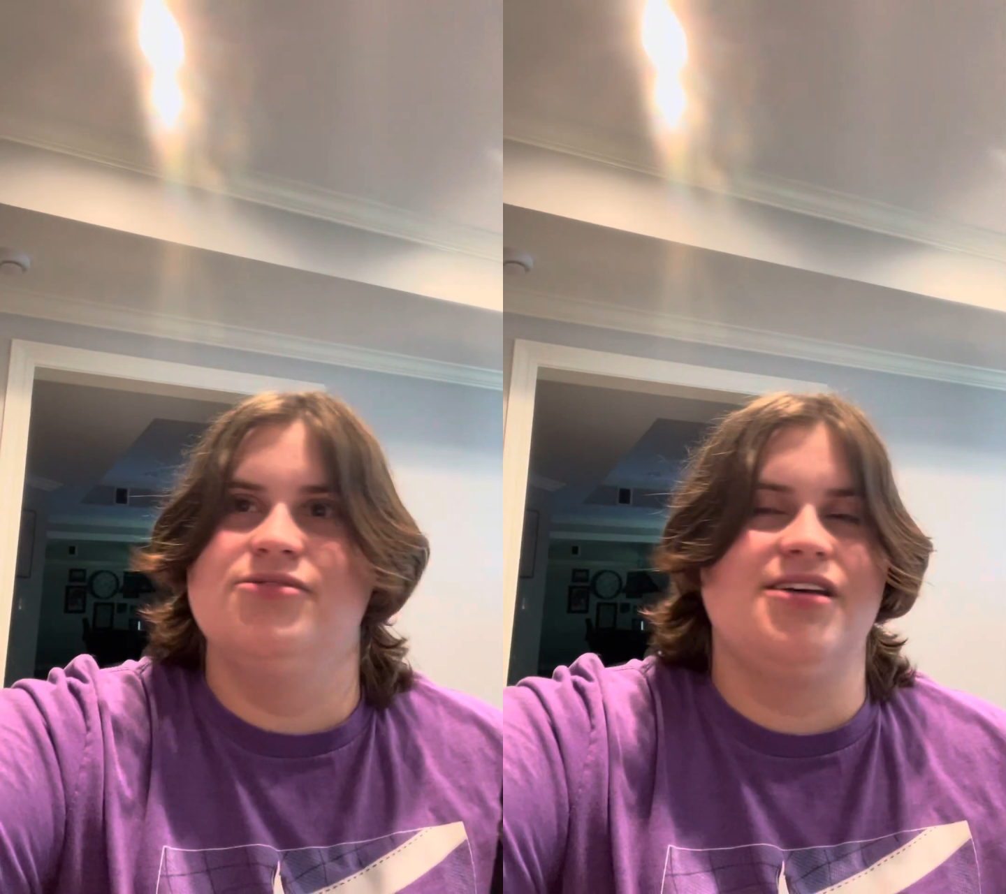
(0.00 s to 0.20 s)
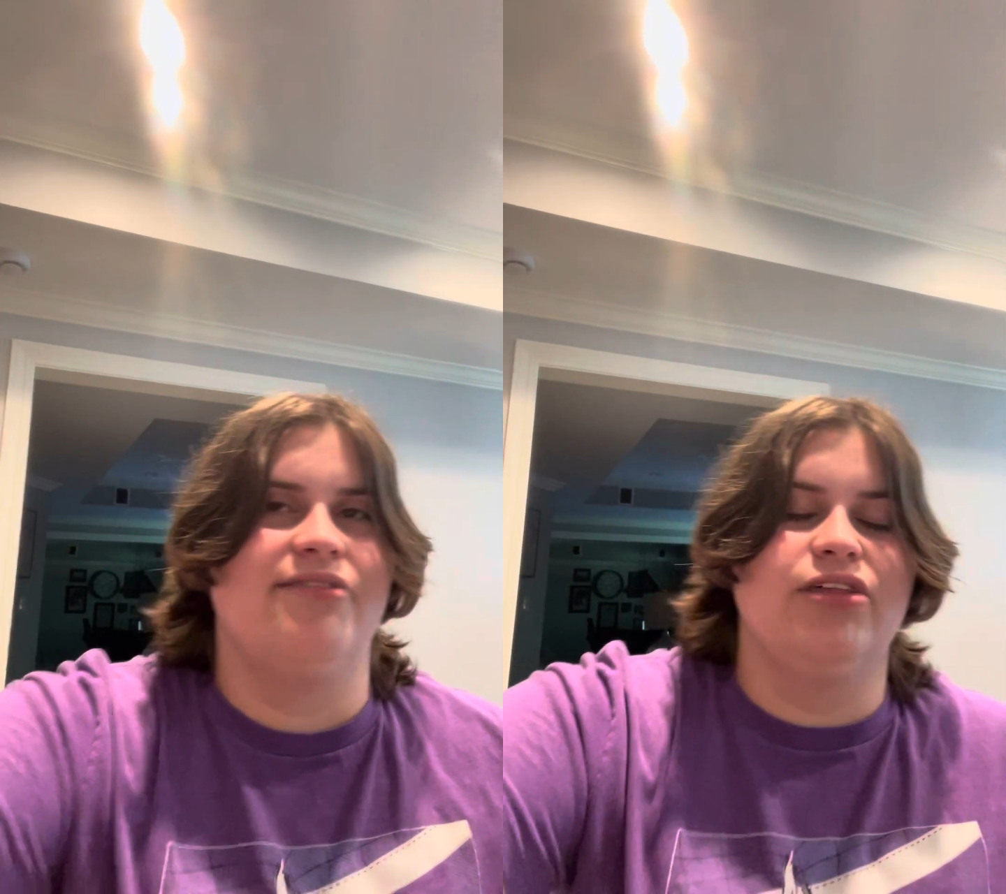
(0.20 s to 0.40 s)

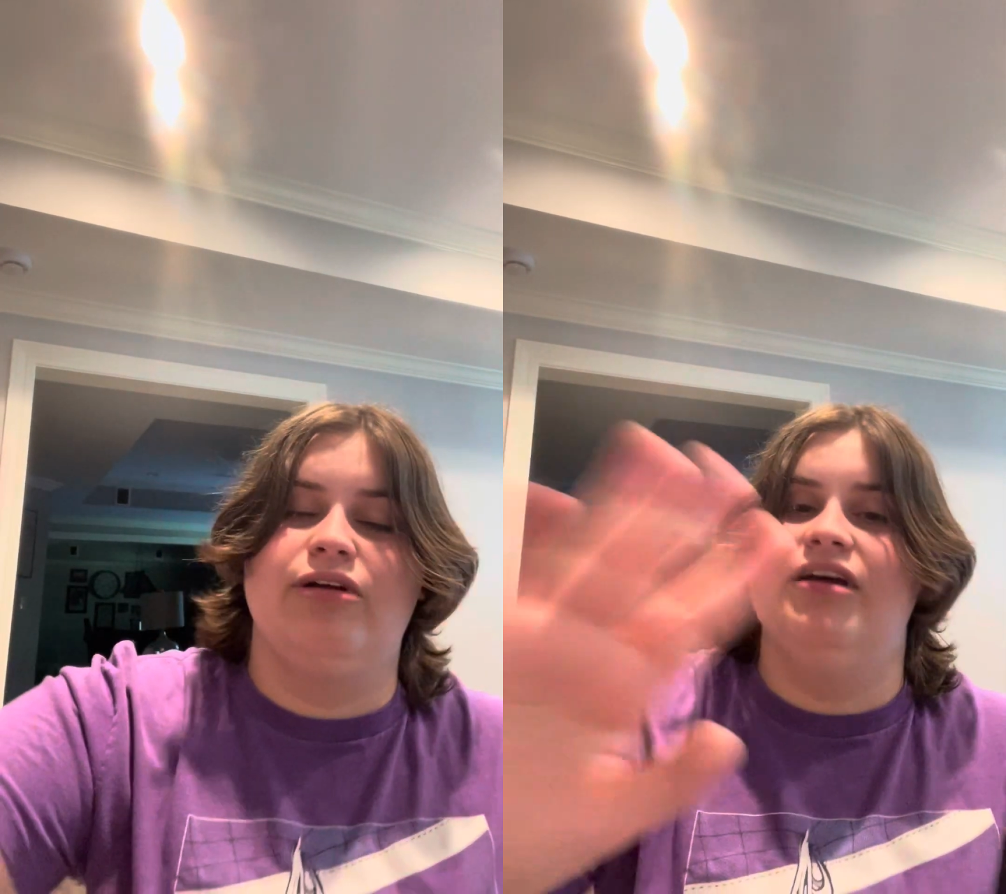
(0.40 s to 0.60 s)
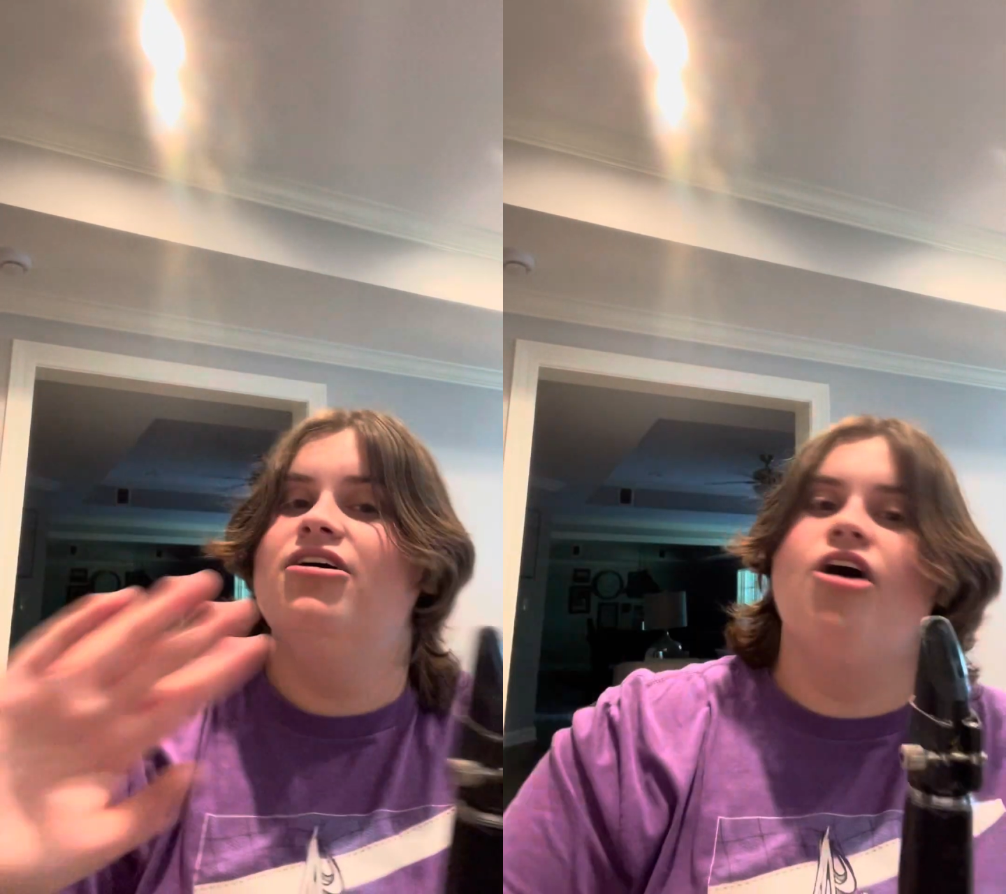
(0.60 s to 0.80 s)

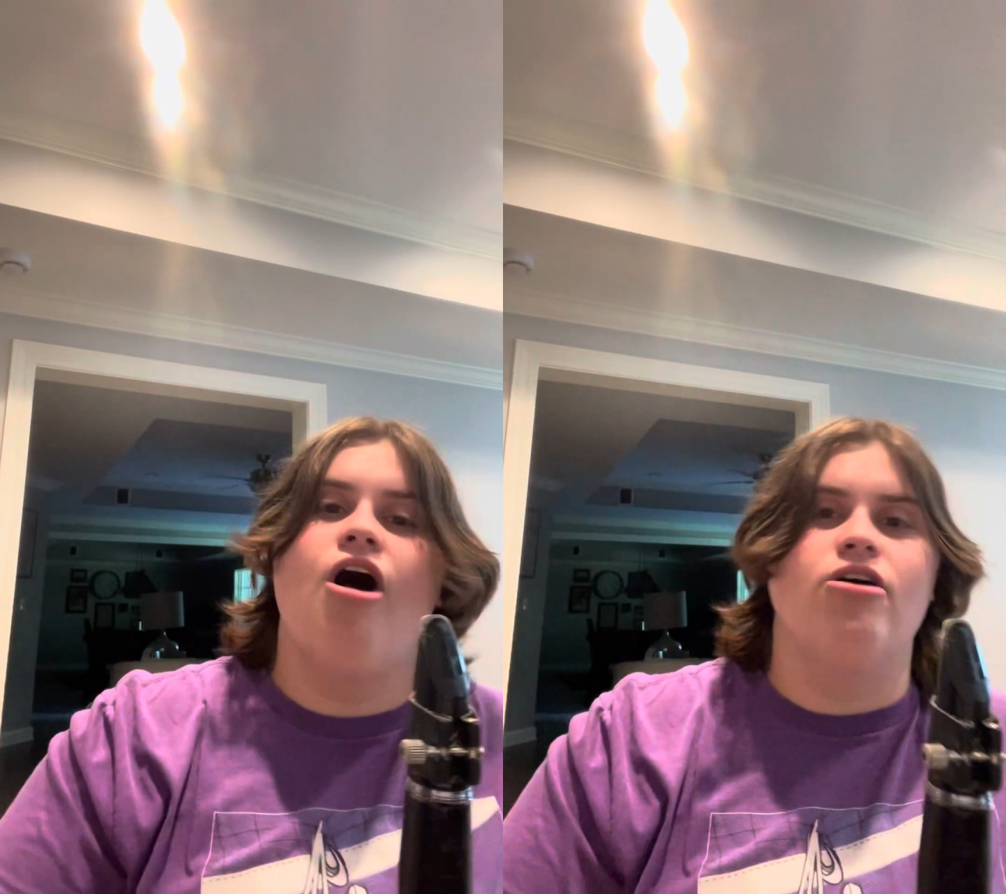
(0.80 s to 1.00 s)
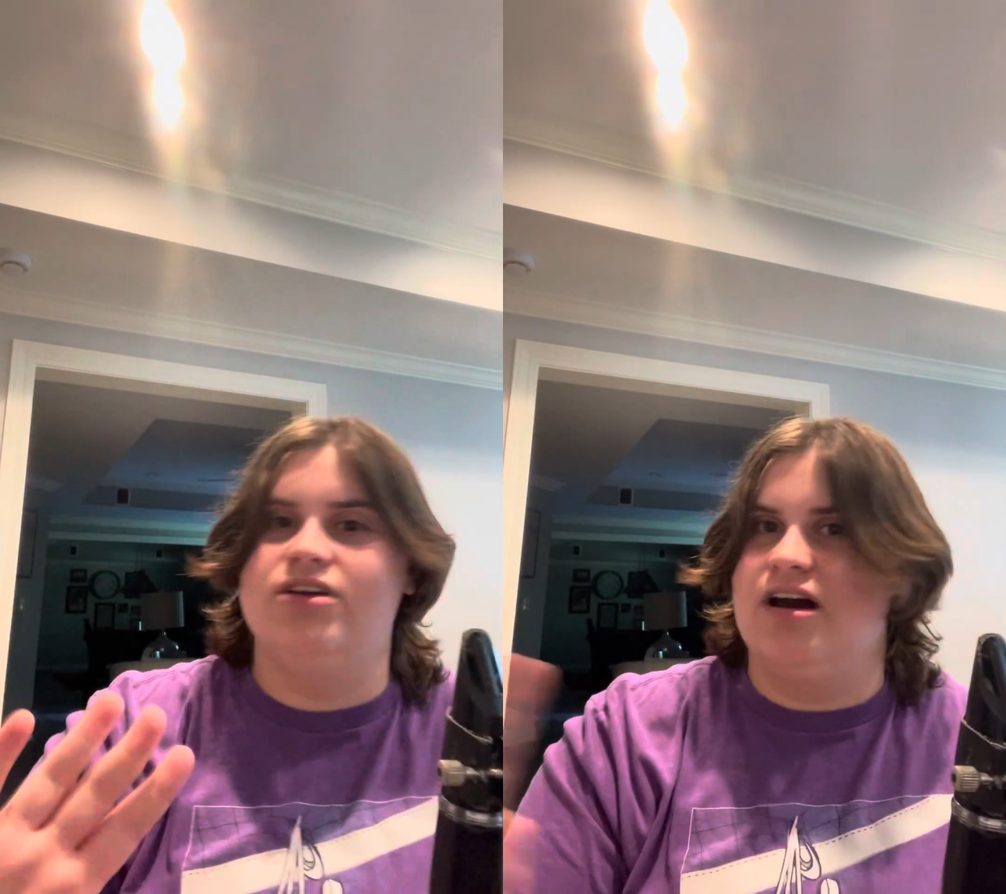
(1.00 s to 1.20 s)
73.
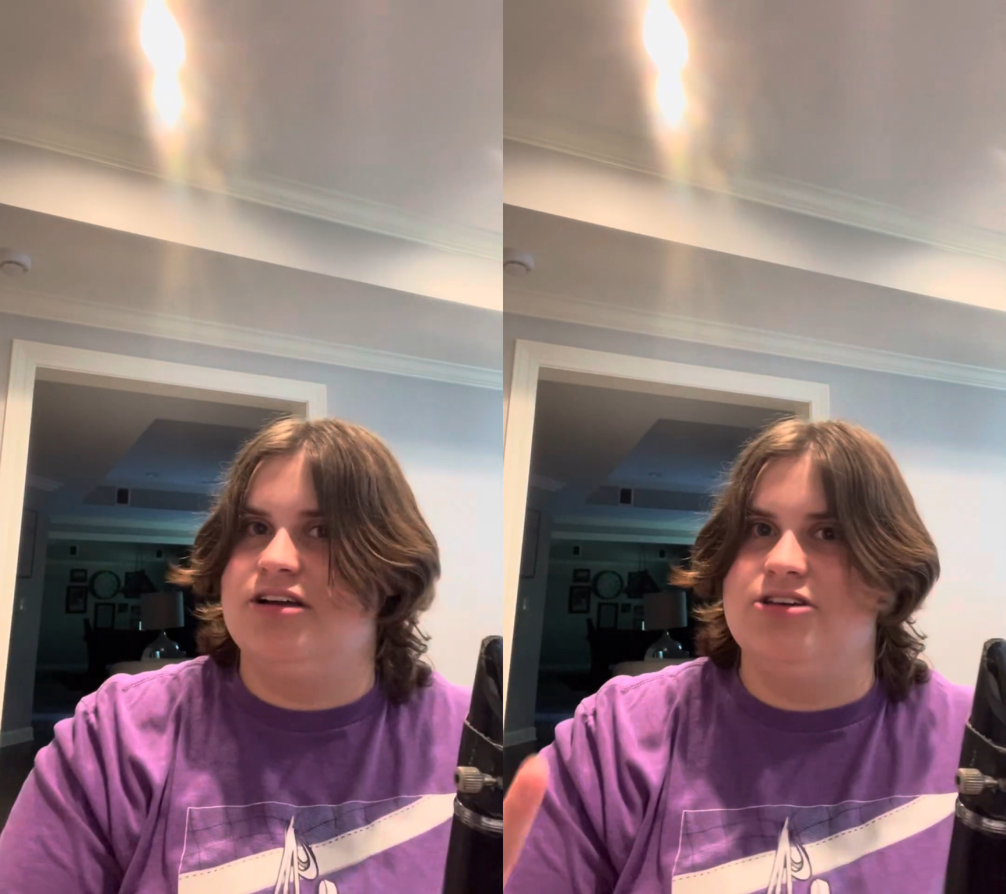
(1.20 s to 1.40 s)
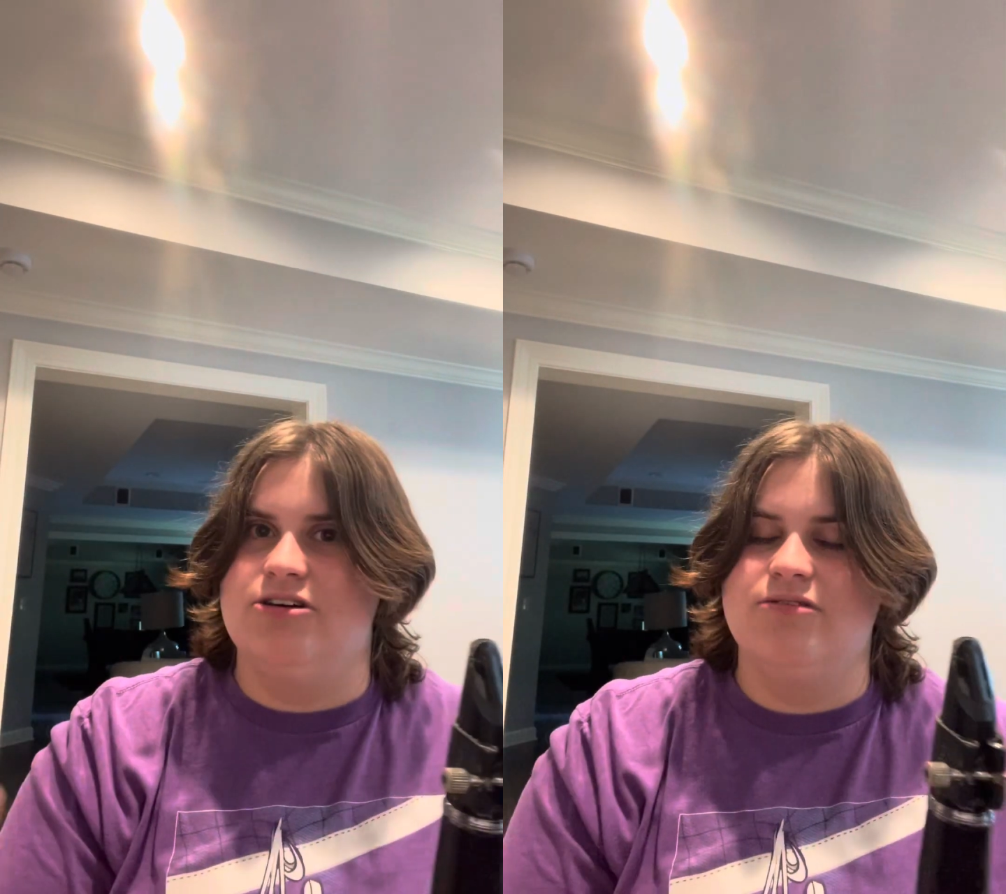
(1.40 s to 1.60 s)
All you gotta
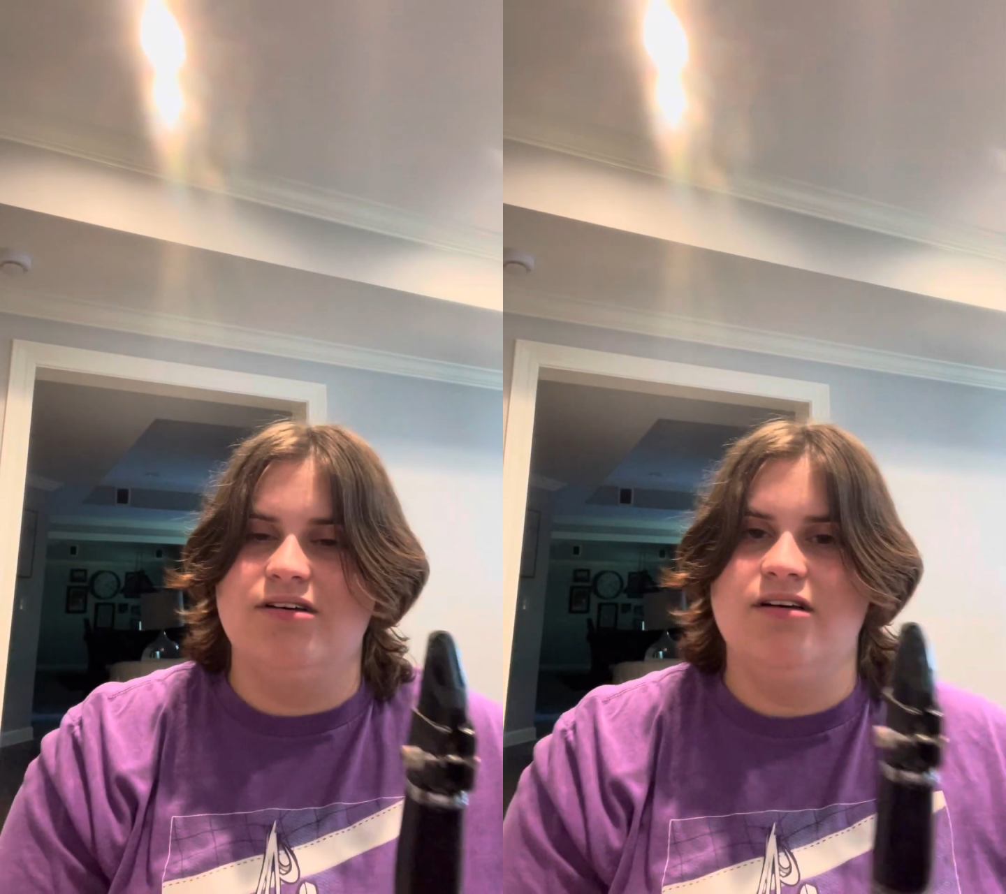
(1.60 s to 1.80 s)
do.